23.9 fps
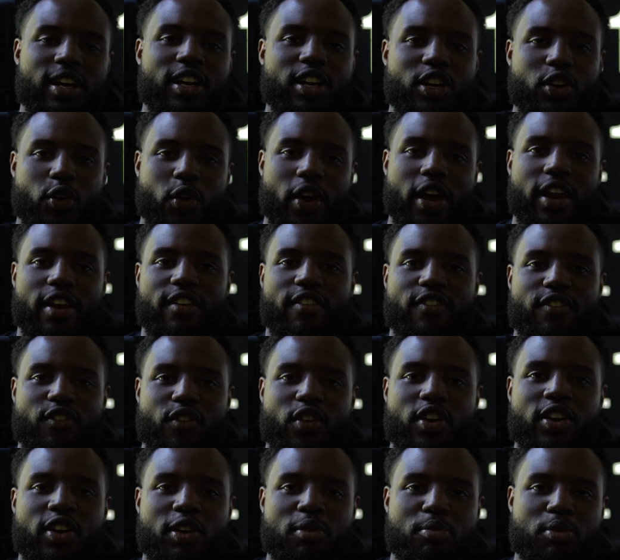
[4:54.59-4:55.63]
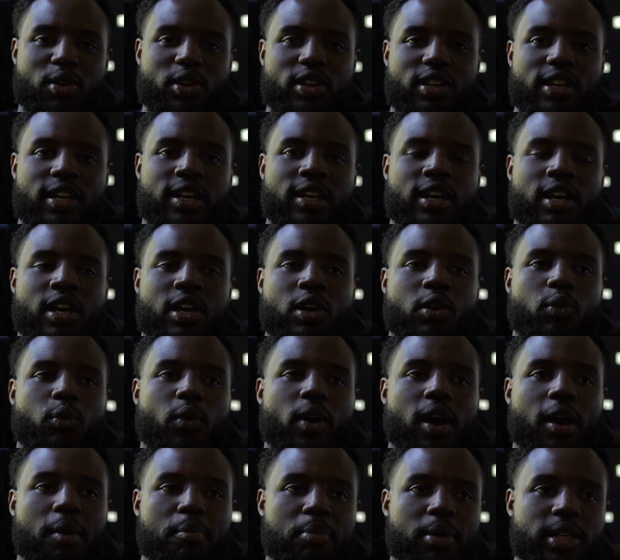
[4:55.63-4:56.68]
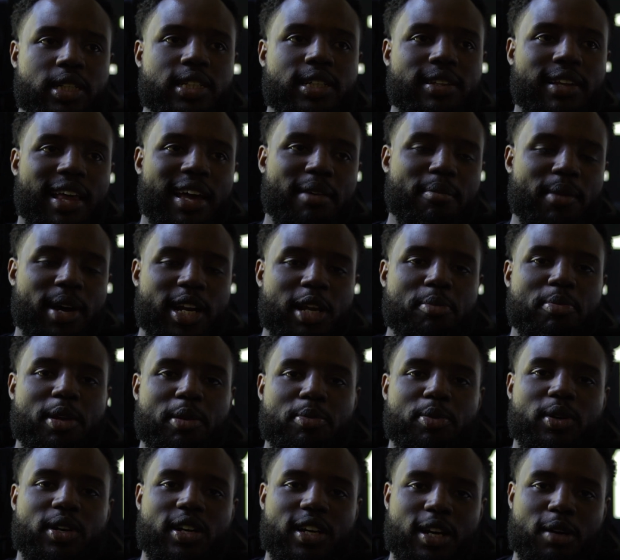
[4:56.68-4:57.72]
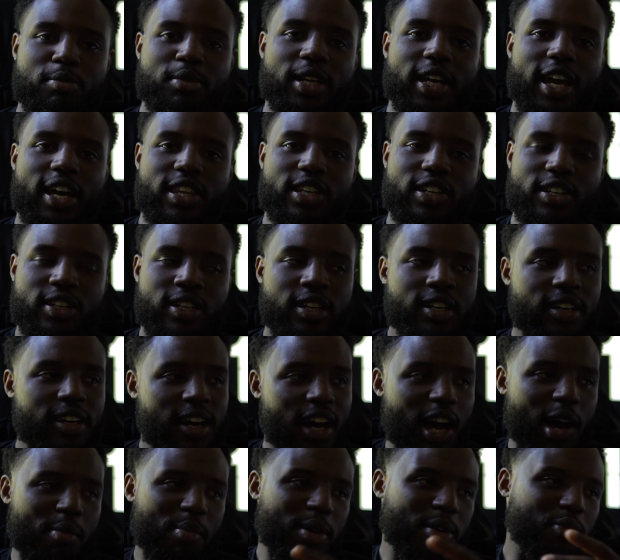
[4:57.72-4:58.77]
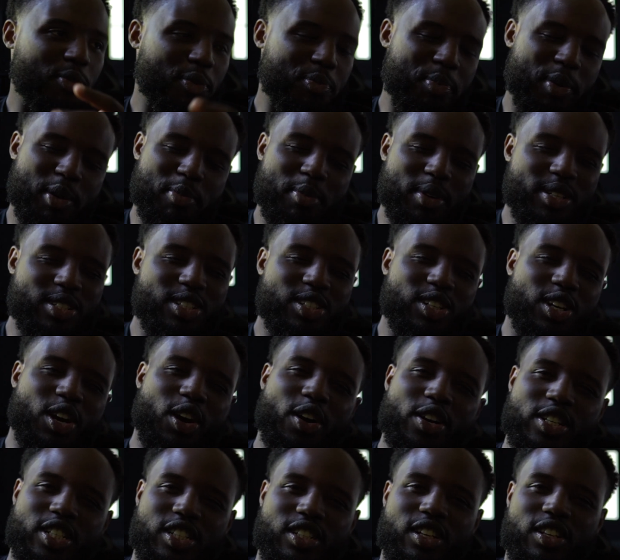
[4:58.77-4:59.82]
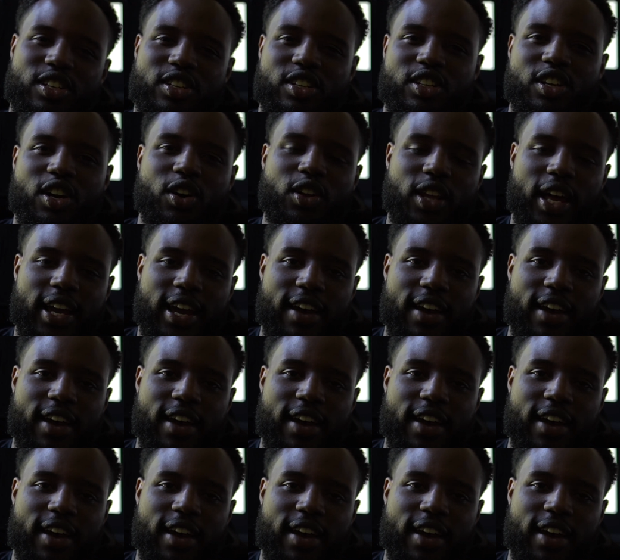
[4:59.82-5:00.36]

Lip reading: Create a free community where a bunch of like-minded people could come together and pretty much just encourage each other, you know, like